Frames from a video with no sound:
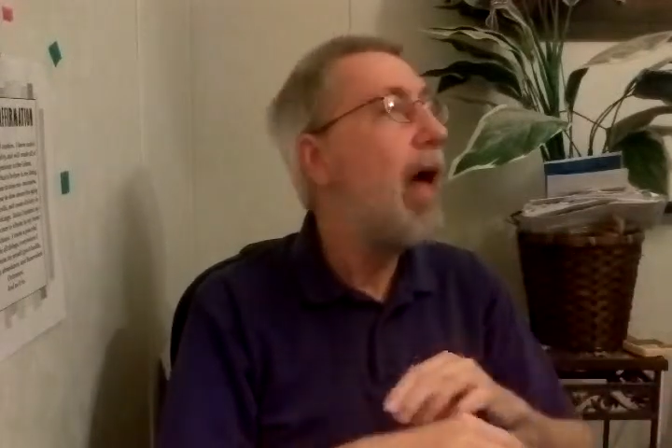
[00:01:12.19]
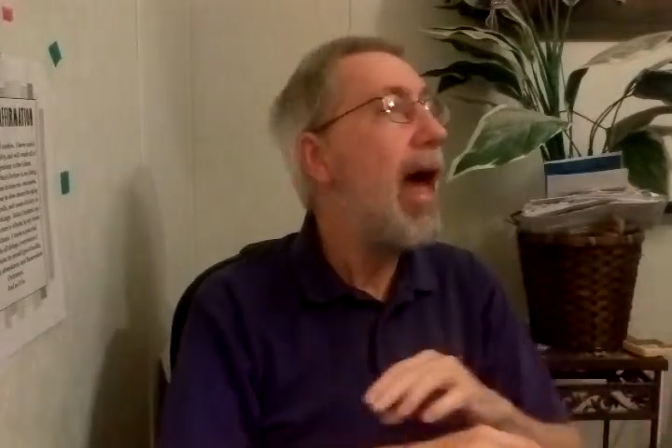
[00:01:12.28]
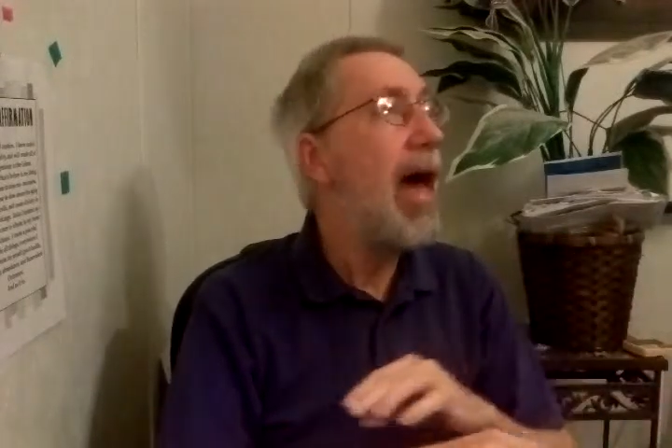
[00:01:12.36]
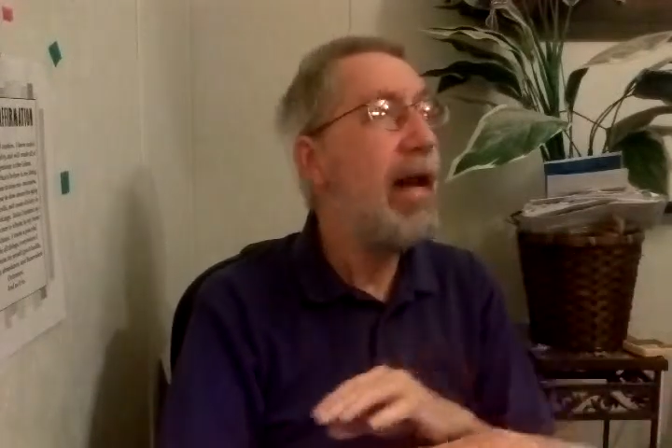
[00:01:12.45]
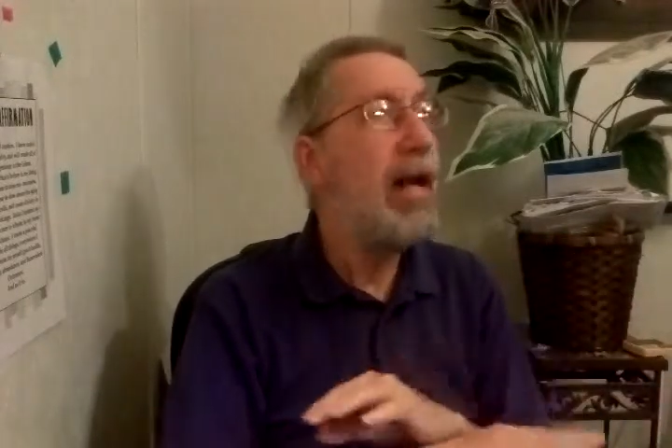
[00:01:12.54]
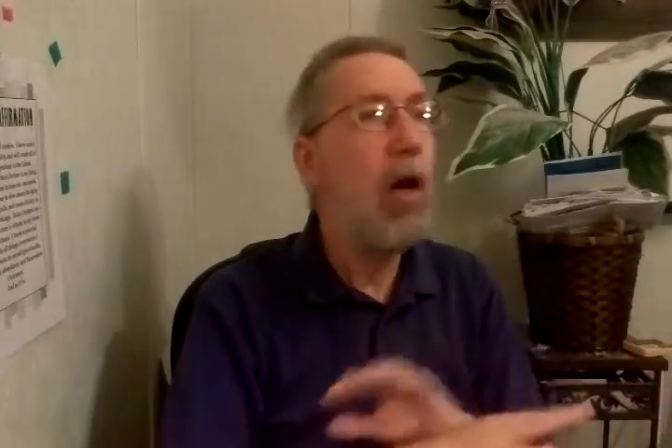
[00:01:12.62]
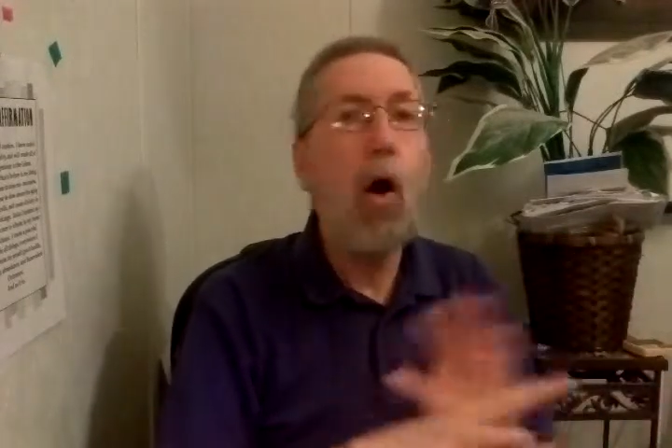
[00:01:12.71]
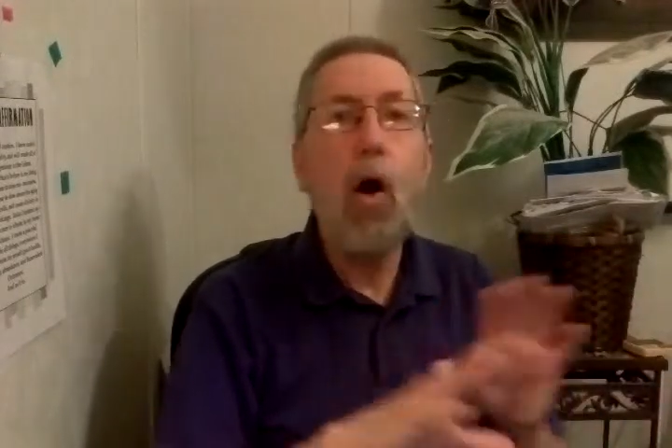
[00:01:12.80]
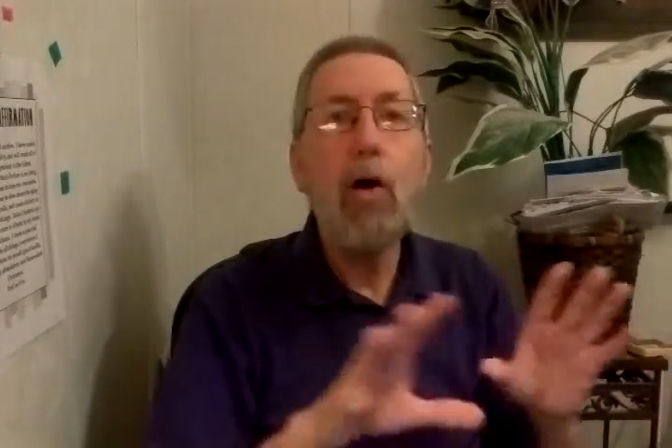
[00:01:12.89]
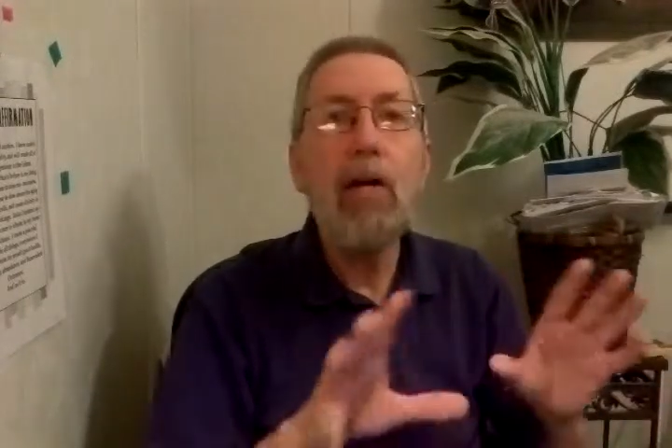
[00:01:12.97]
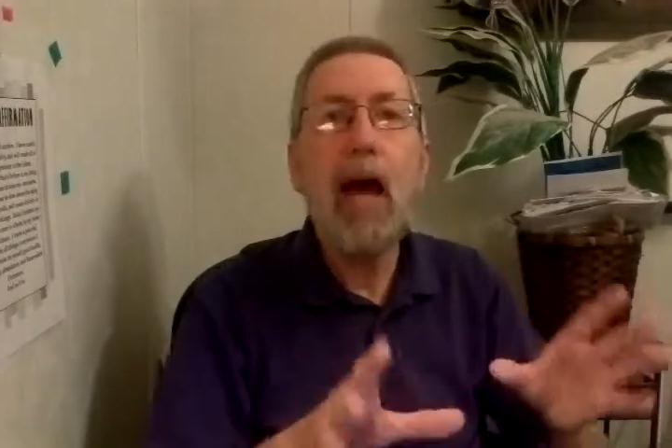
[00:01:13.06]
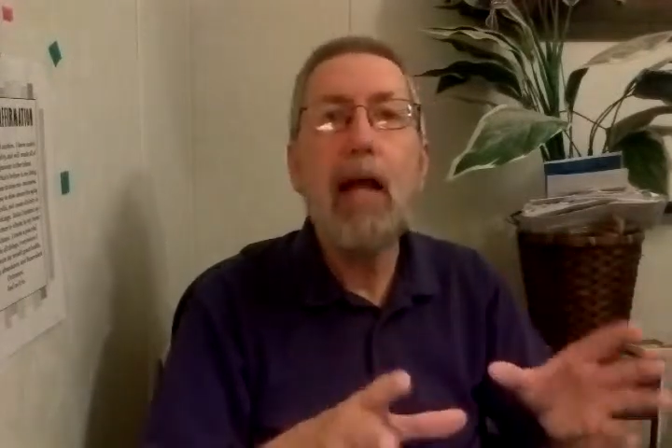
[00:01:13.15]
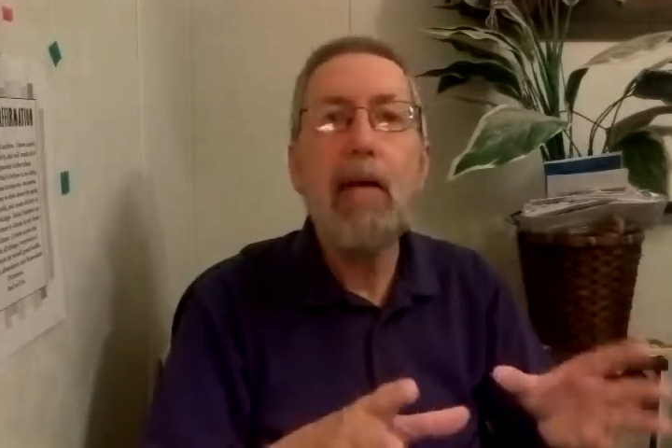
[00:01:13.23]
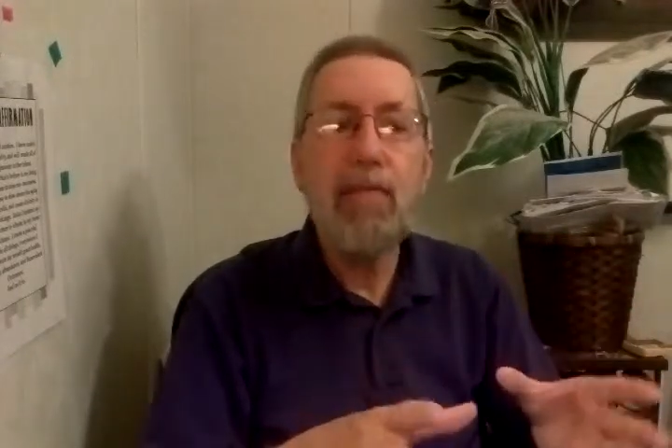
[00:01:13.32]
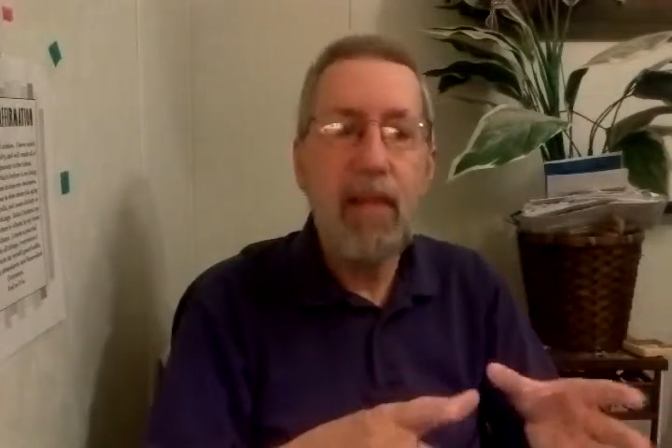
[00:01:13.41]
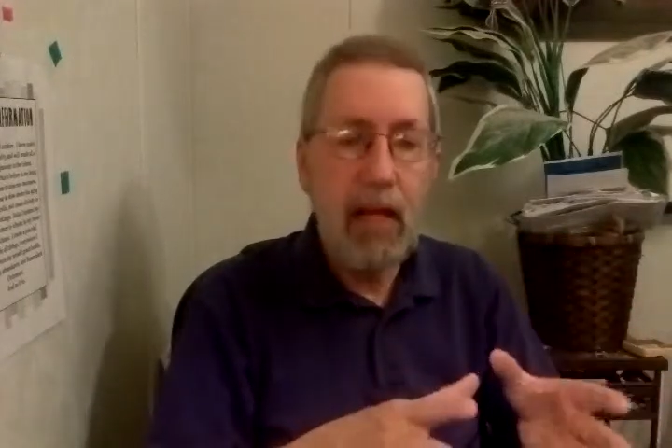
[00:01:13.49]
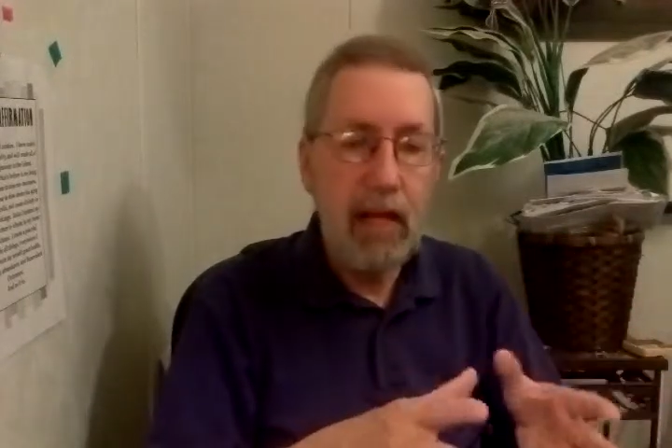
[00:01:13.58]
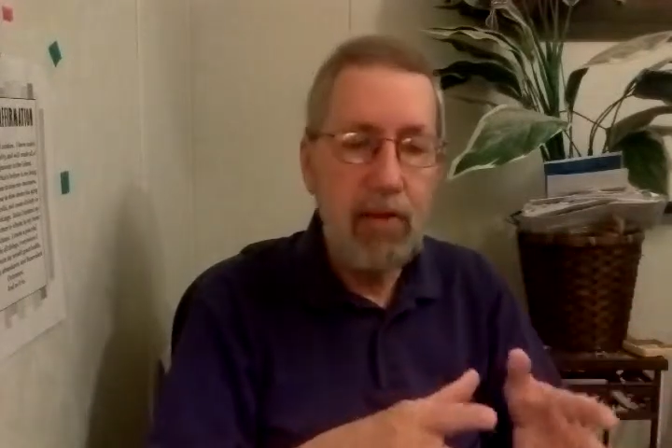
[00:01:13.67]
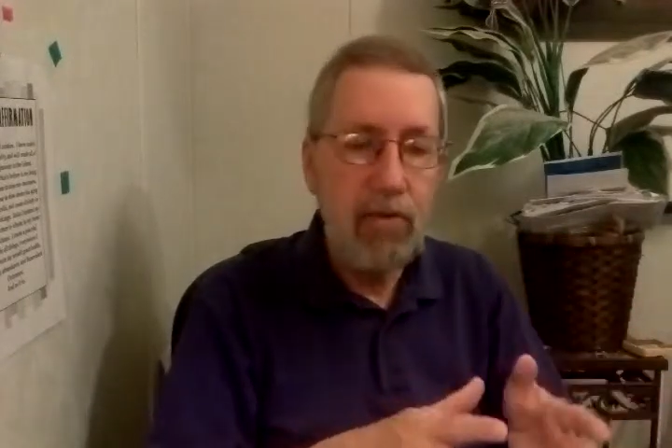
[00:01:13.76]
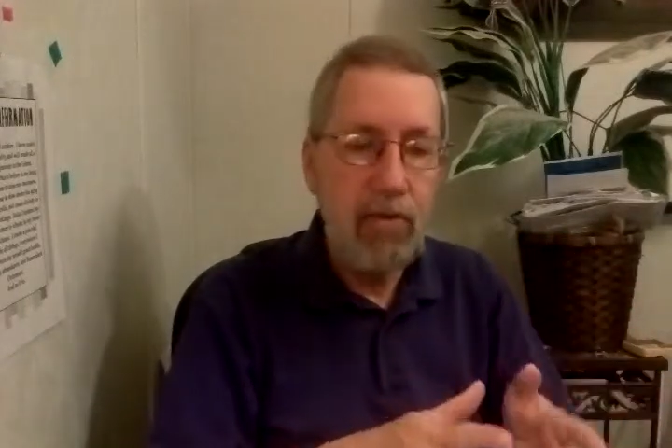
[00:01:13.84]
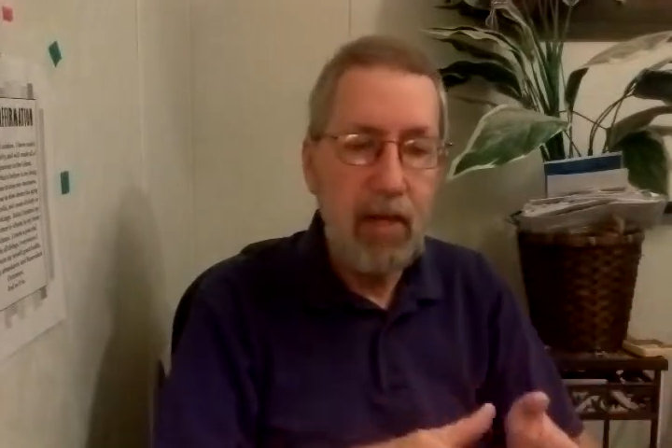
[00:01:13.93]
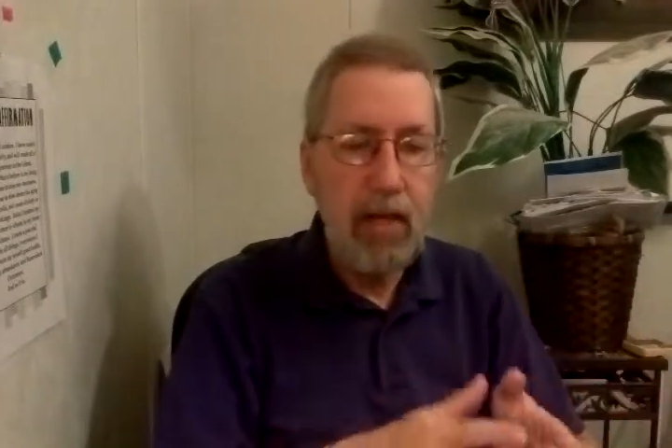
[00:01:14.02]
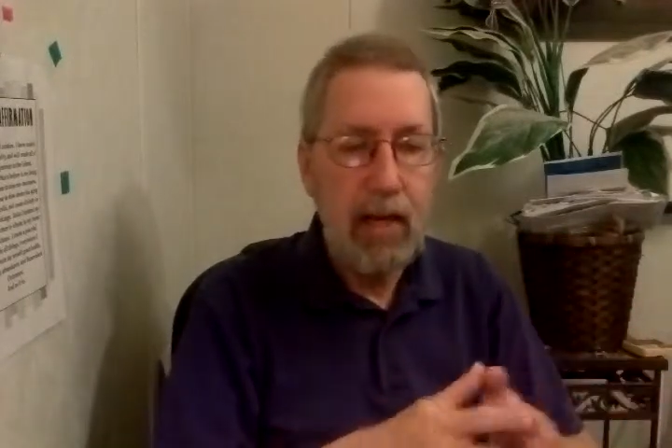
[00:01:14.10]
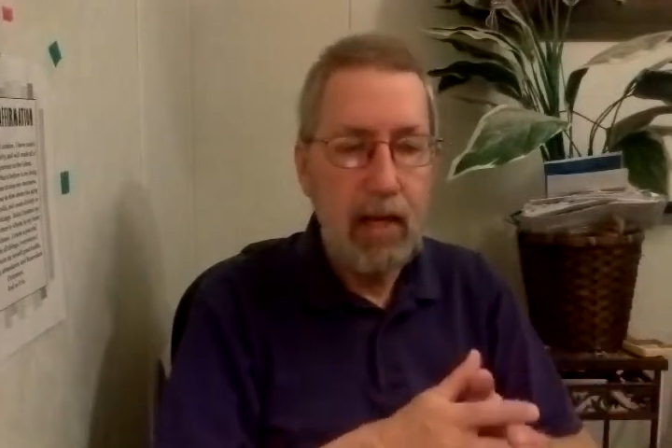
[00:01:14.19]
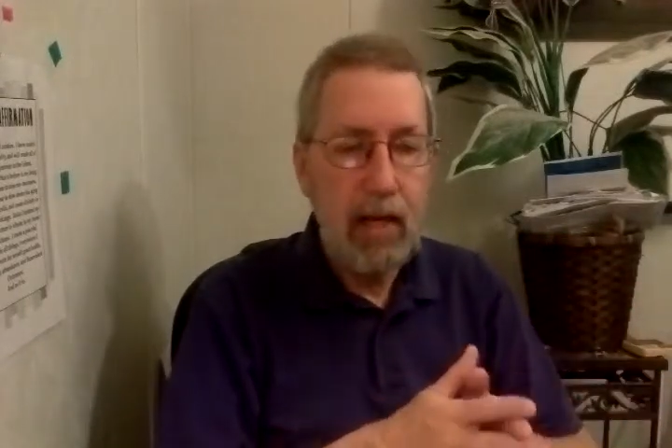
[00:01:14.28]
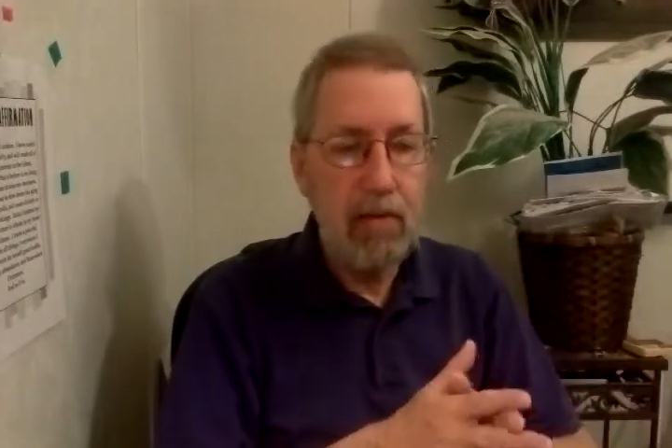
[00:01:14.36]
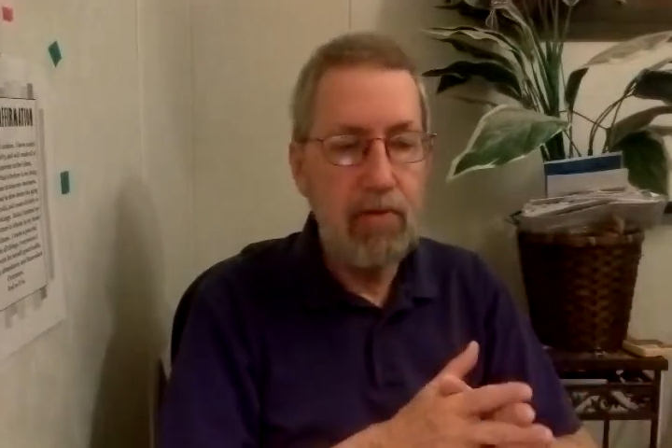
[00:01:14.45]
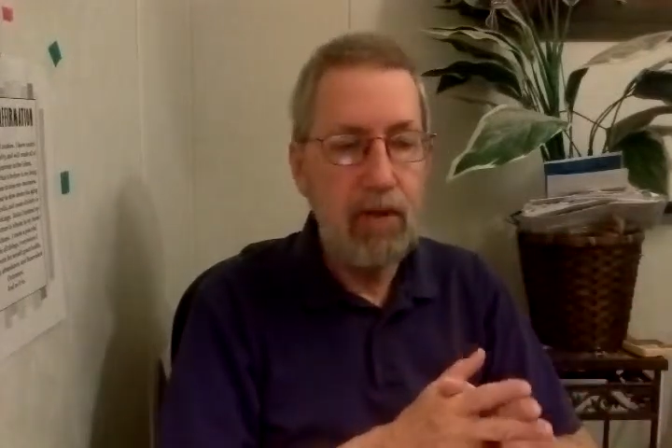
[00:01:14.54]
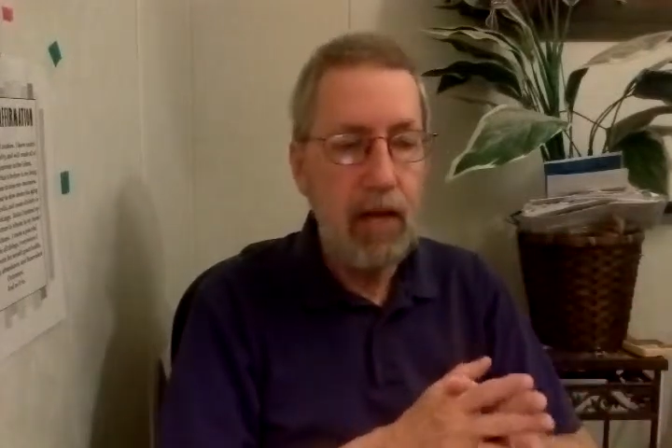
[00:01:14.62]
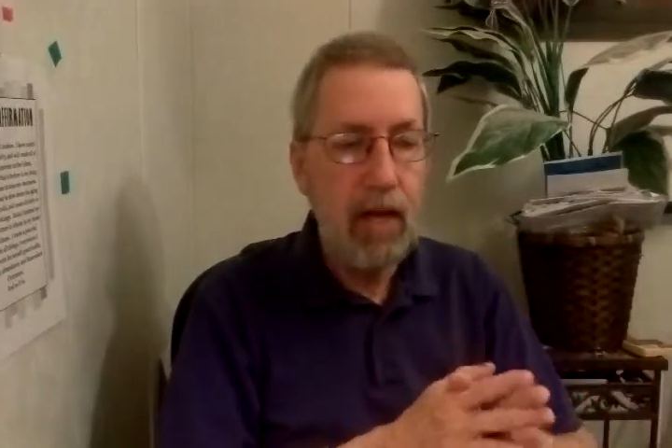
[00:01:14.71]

added all kind of things to these